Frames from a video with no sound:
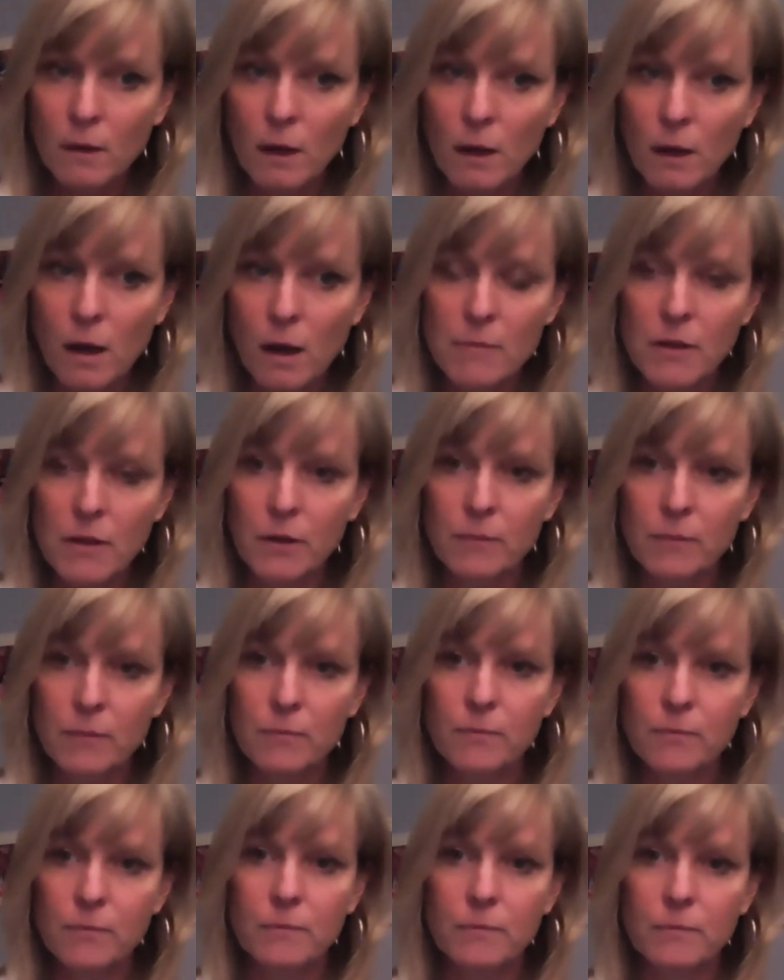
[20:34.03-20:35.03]
they're
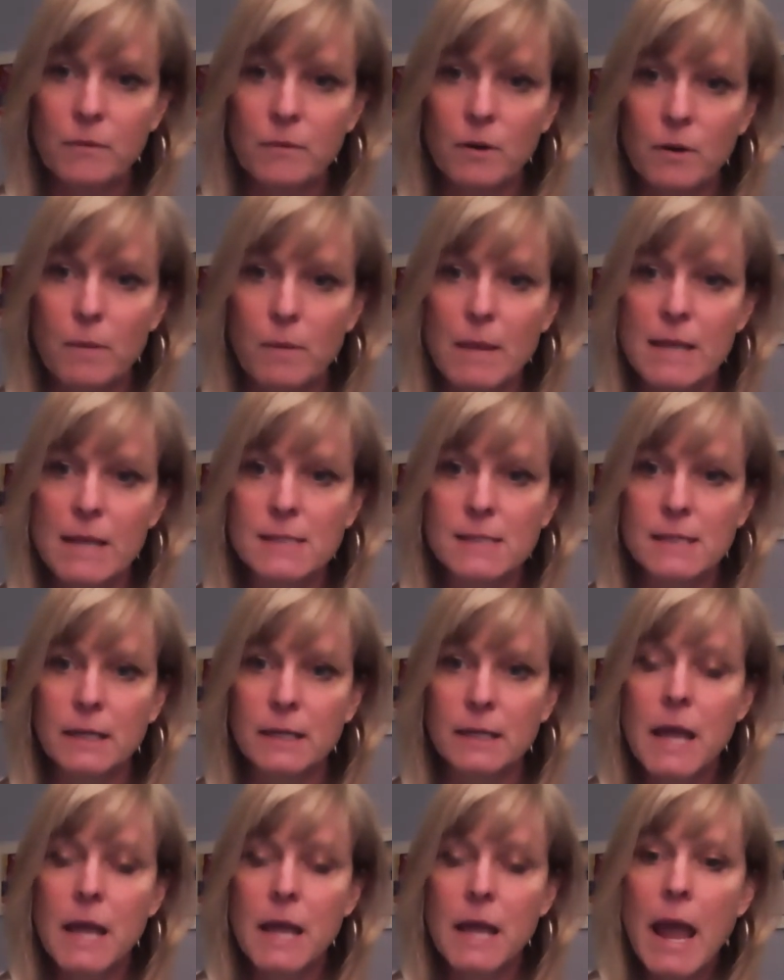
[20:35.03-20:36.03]
amazing.
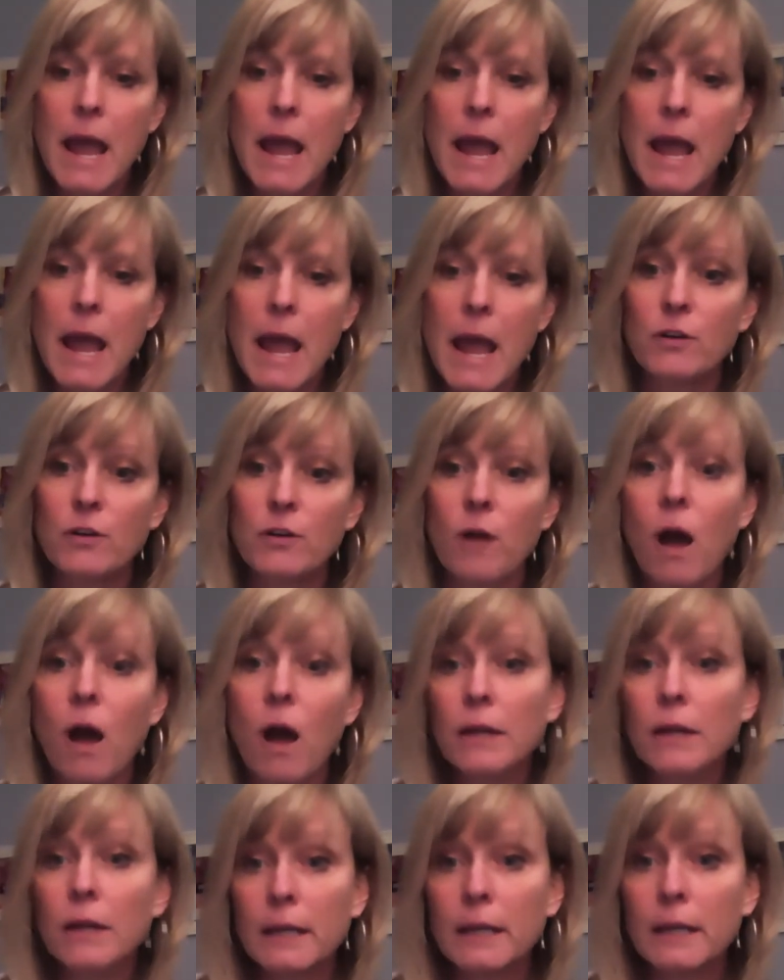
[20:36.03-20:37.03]
And if you're all
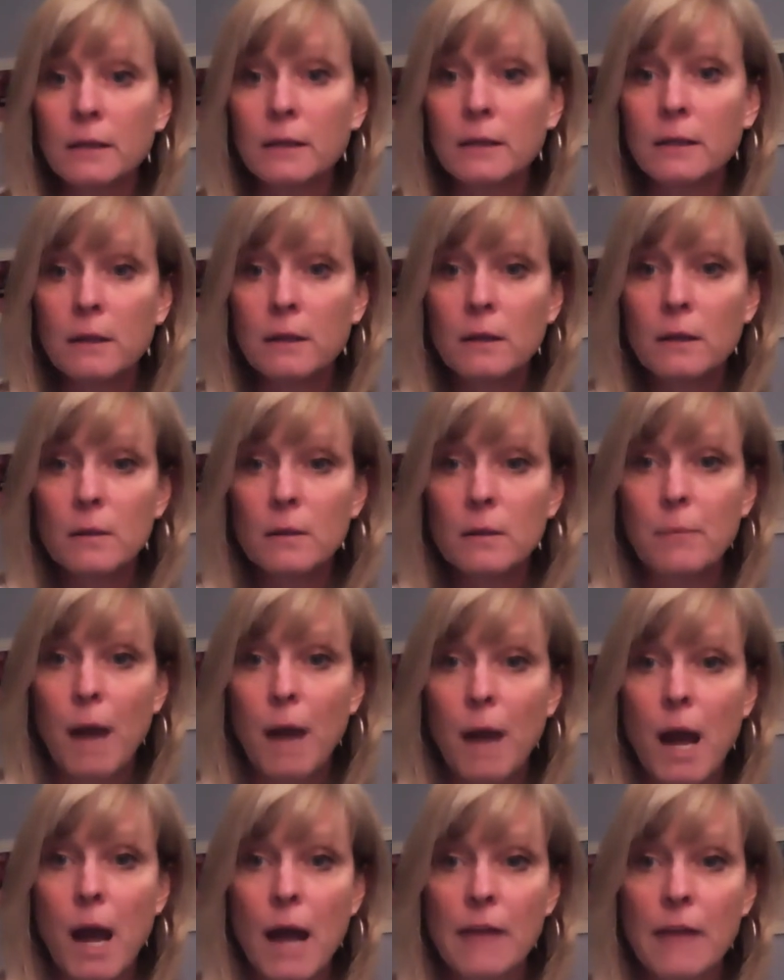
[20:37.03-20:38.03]
in
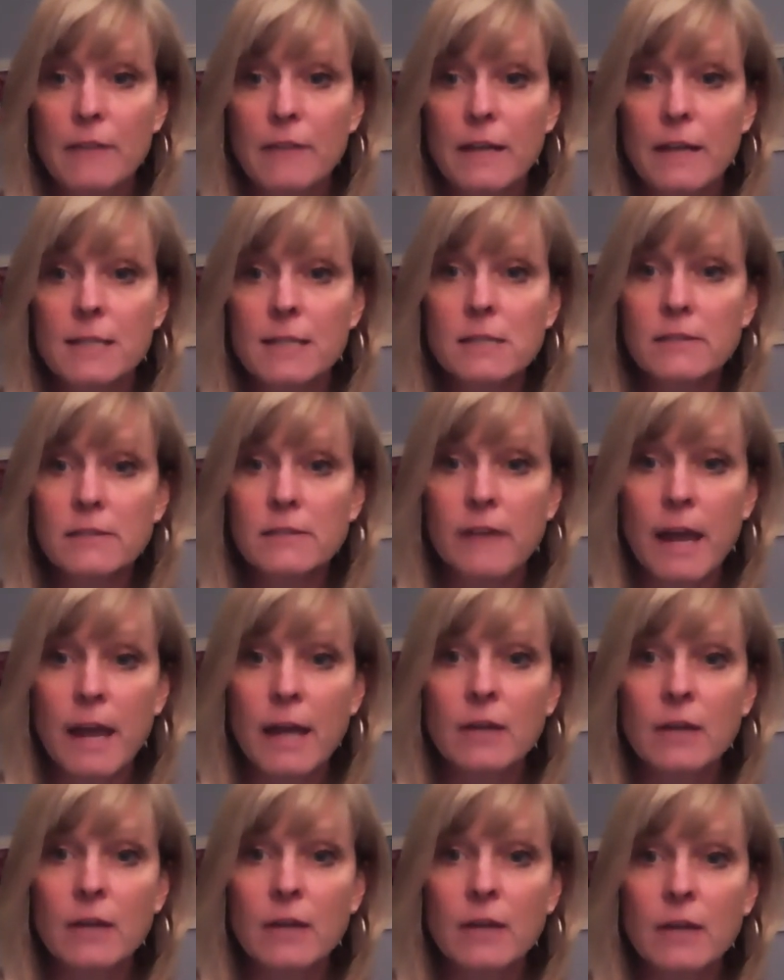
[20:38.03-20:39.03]
by the Vegas event,
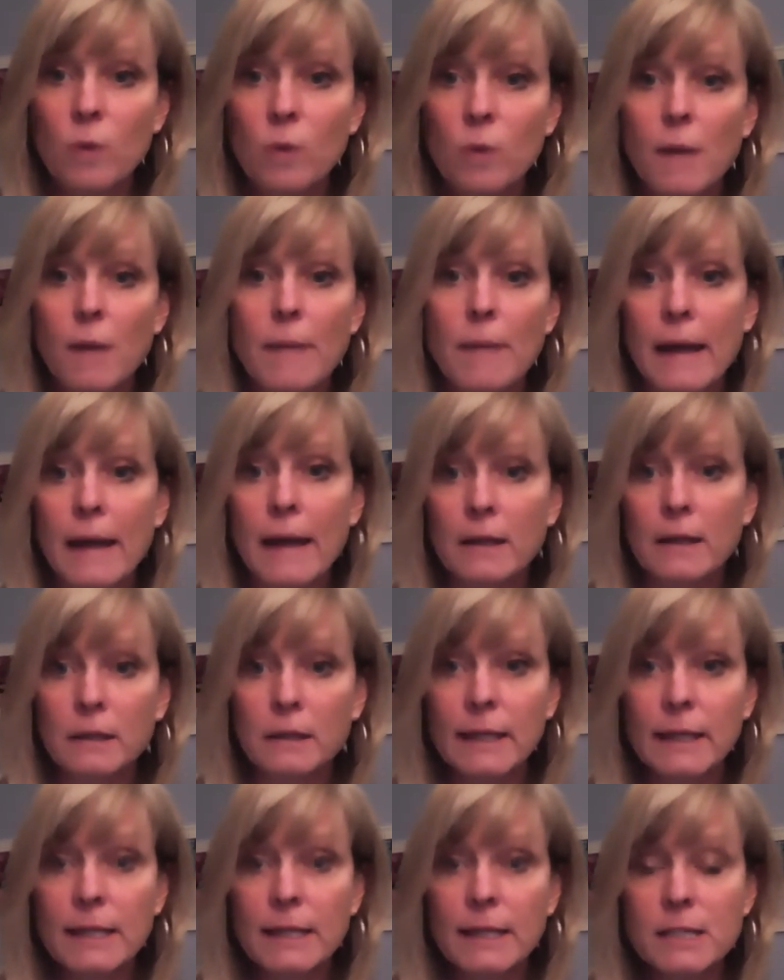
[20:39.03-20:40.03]
you automatically
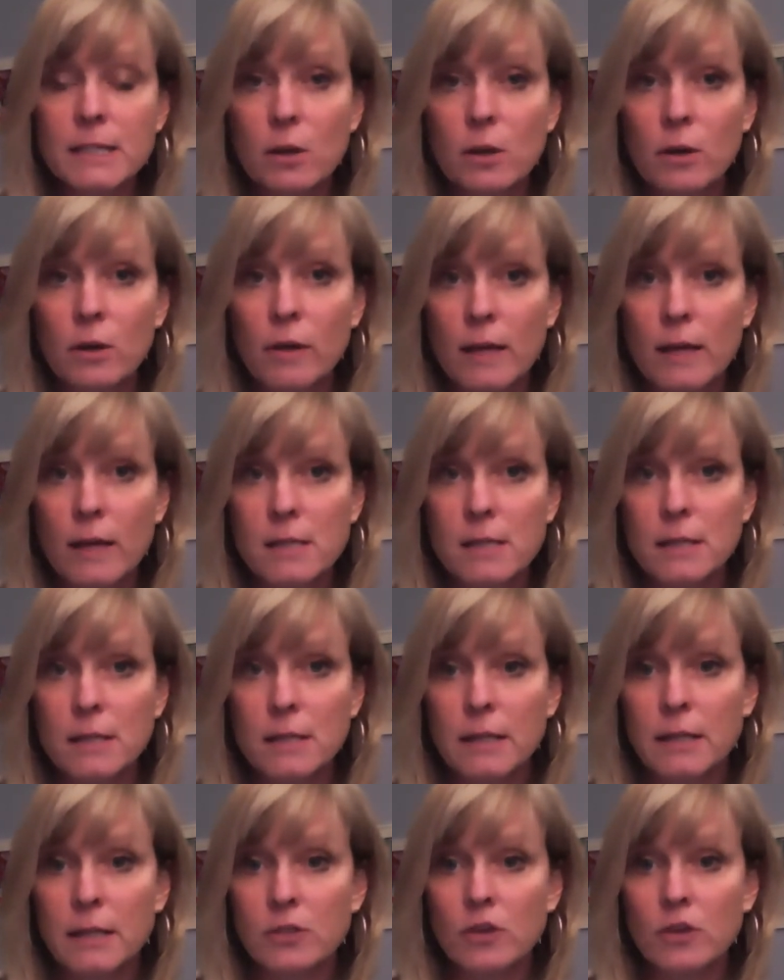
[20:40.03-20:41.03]
get to go to that Sunday
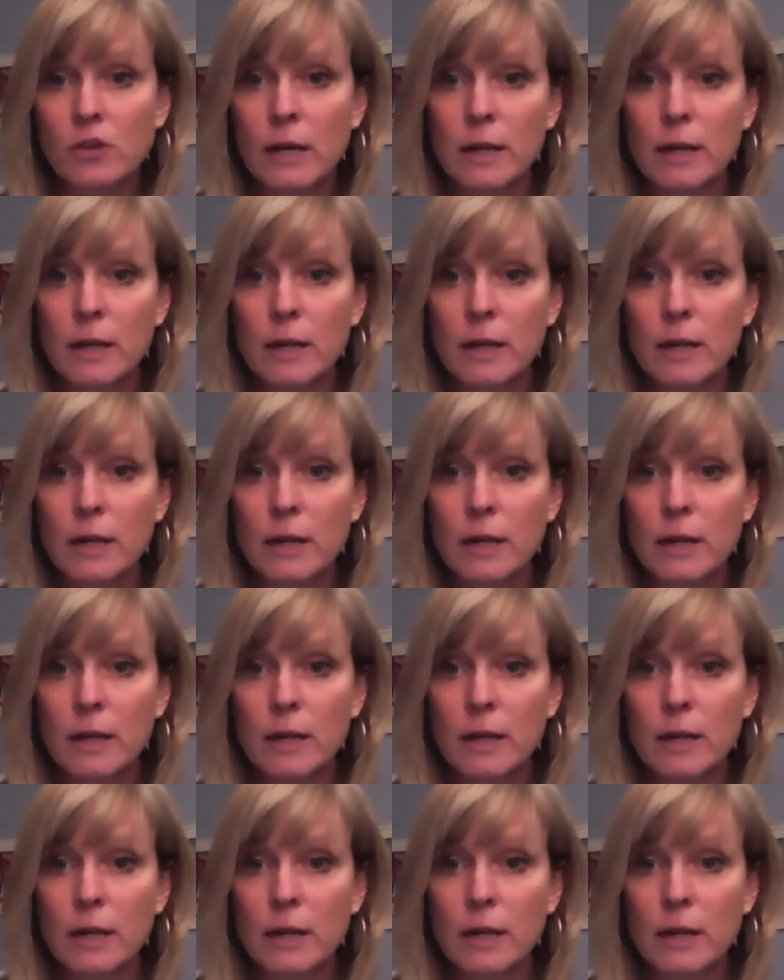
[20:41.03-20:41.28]
training.